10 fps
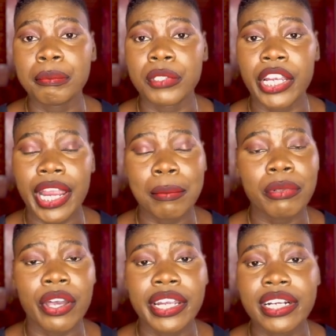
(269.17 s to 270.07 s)

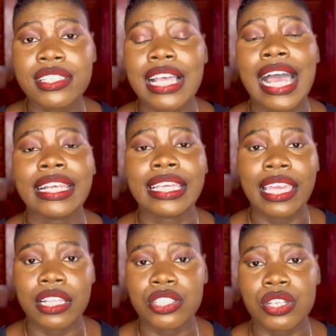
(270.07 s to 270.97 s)
employers, and
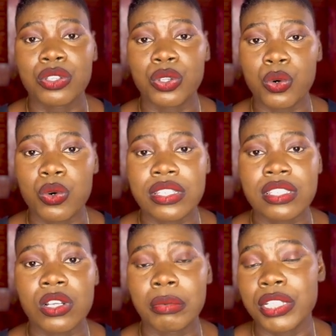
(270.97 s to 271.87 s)
get those
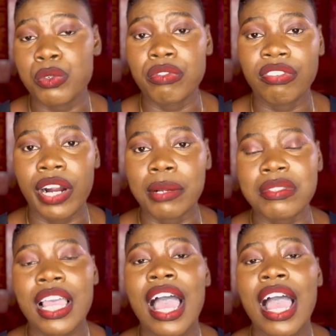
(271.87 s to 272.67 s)
W-2 forms.